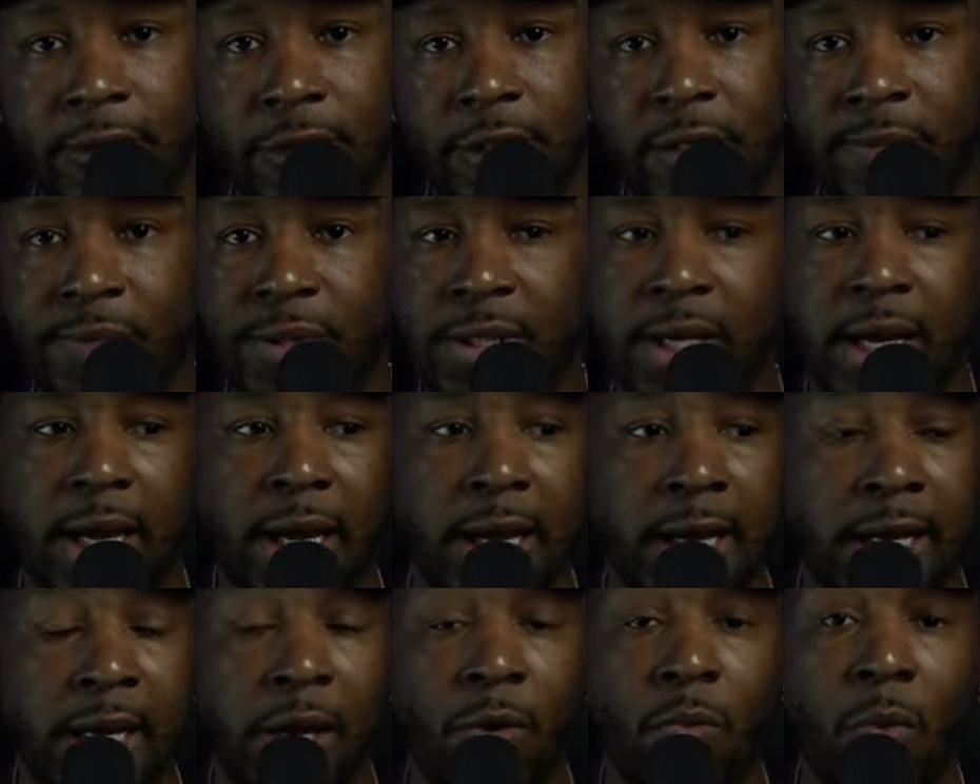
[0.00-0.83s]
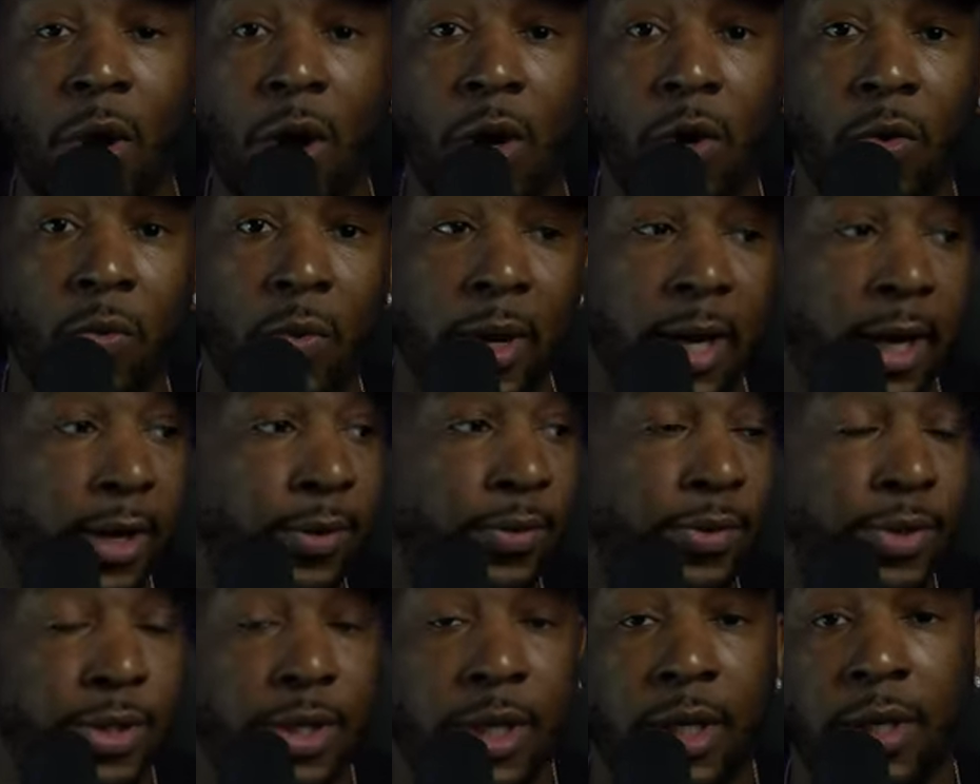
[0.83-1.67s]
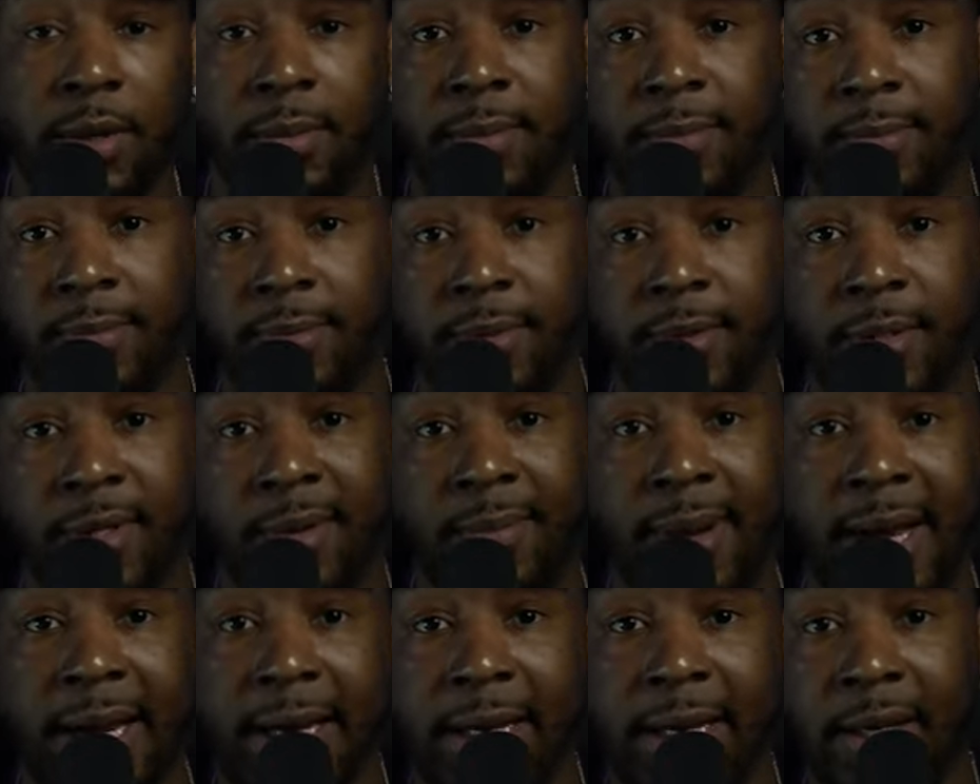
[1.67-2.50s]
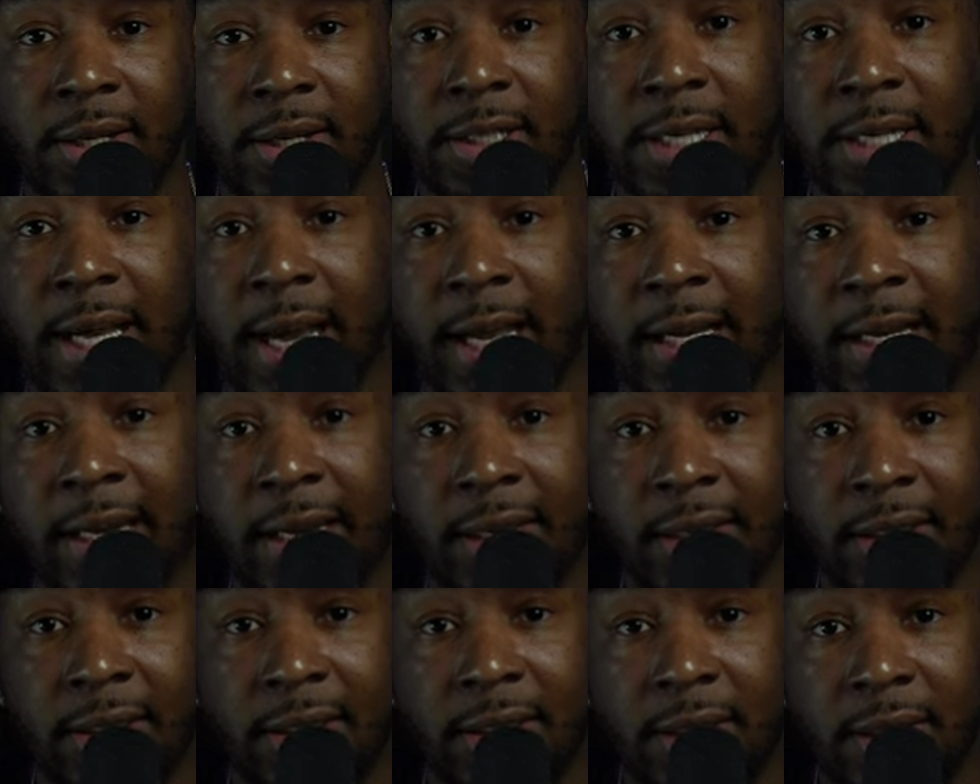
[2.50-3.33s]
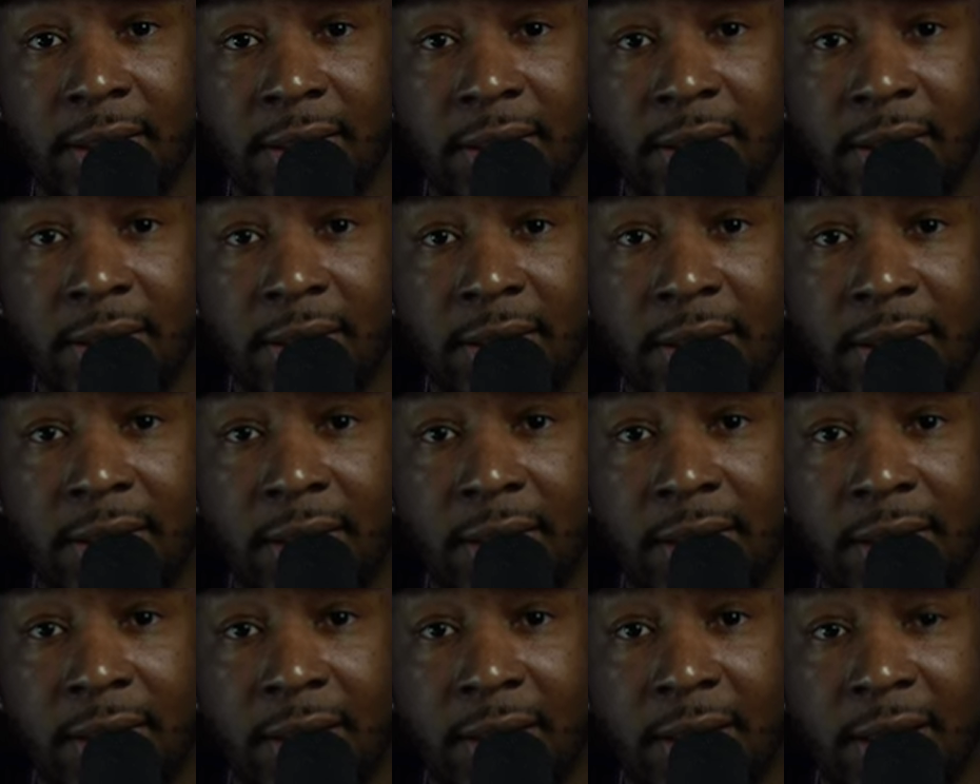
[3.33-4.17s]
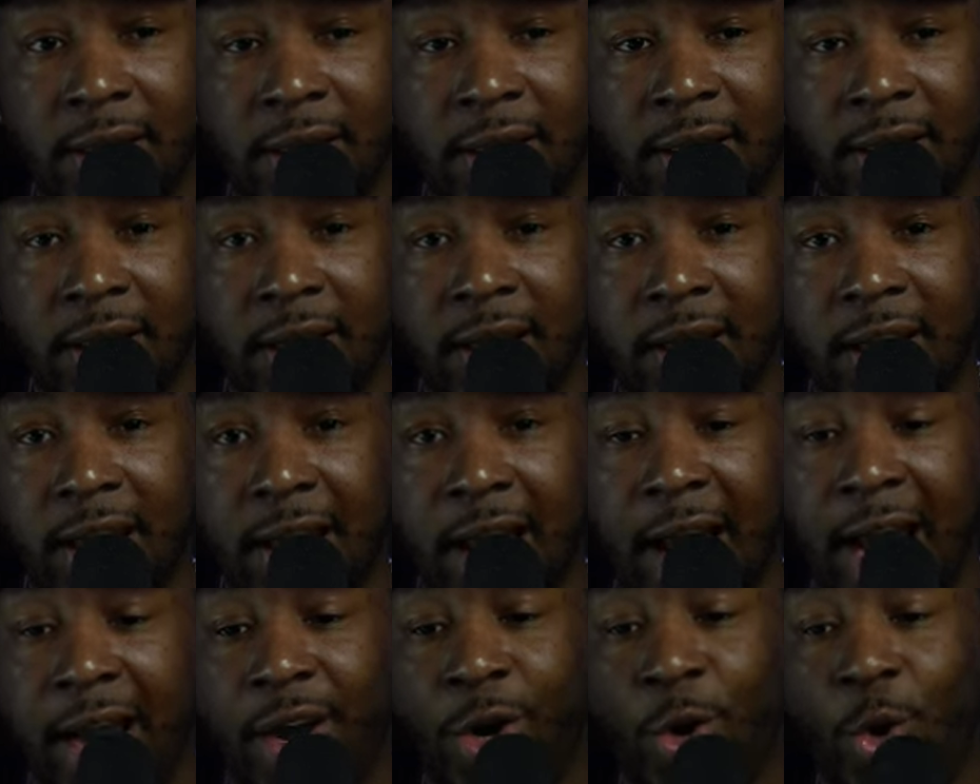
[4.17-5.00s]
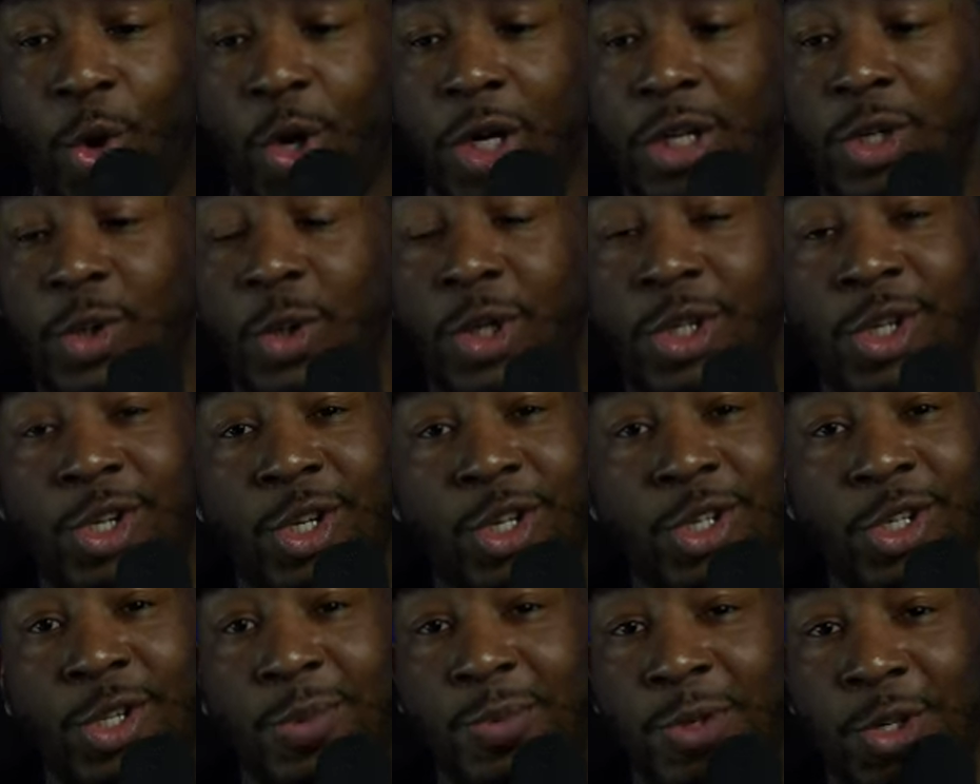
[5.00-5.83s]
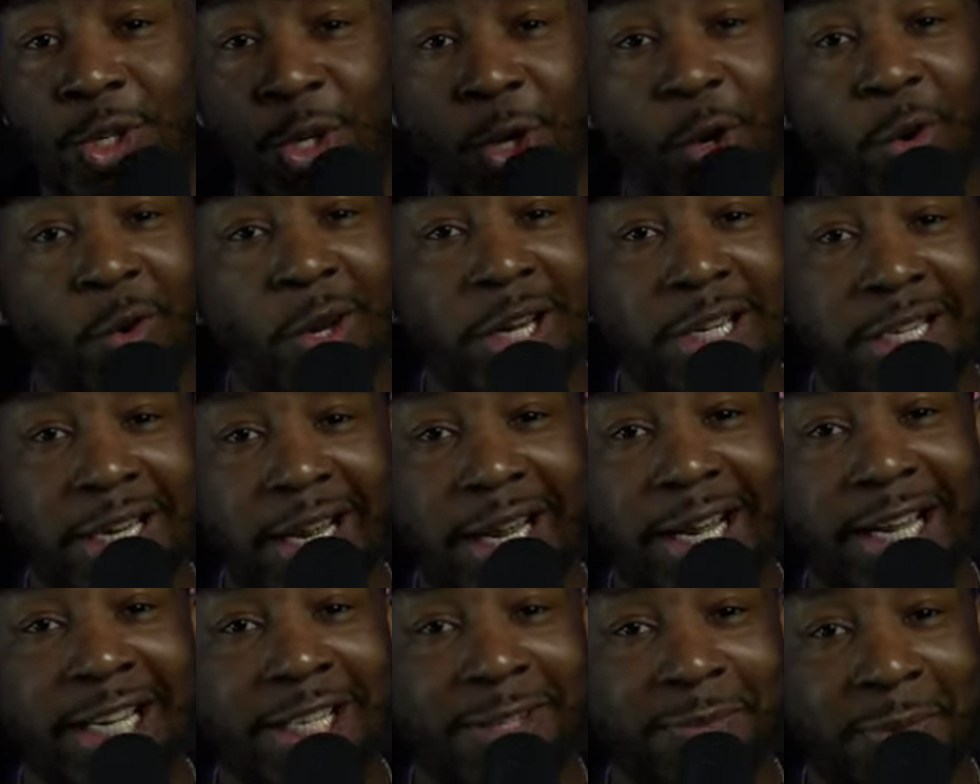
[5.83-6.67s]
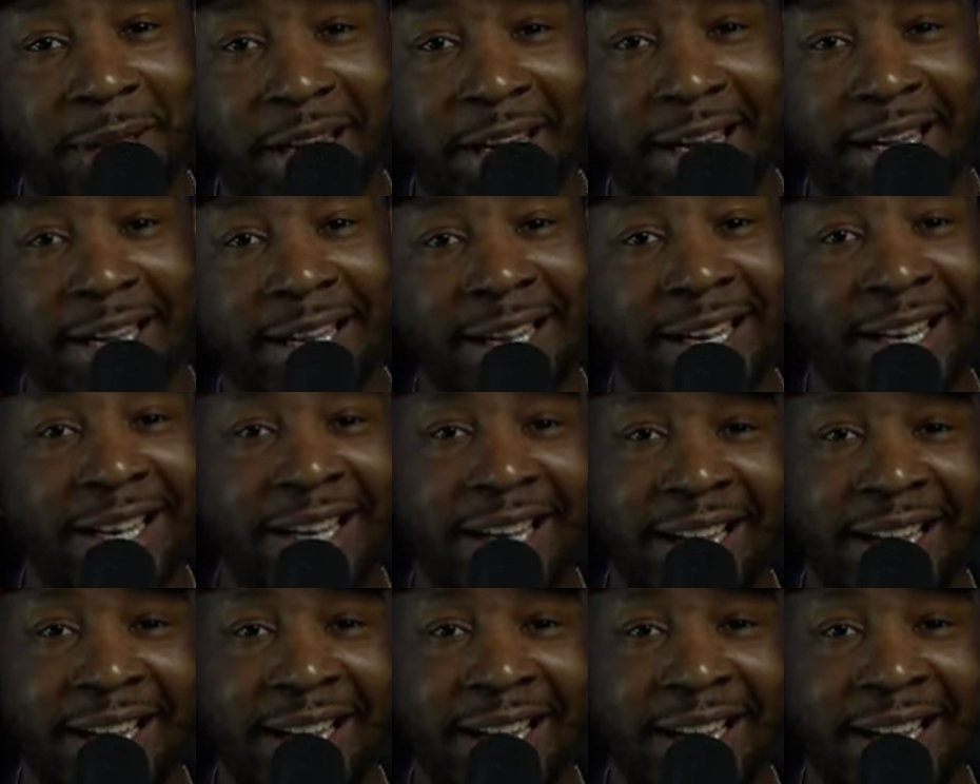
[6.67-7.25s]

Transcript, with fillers: You see what I'm saying? And they walk away, and you see them. Somebody else got that goodness. I can go into a, some story times, man,